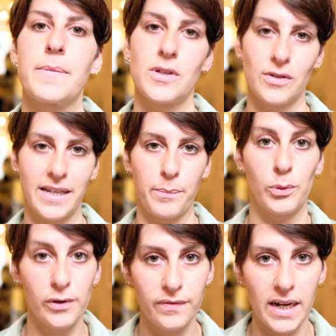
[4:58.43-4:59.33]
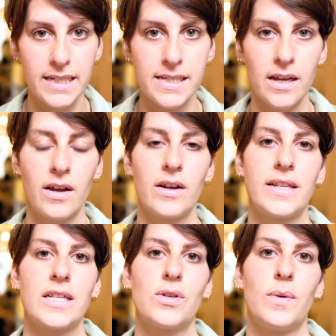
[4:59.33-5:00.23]
absolutely perfect,
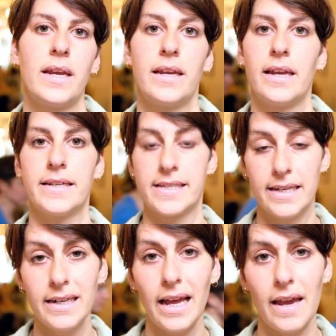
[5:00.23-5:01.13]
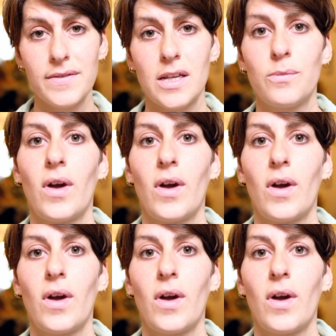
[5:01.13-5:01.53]
that we still have some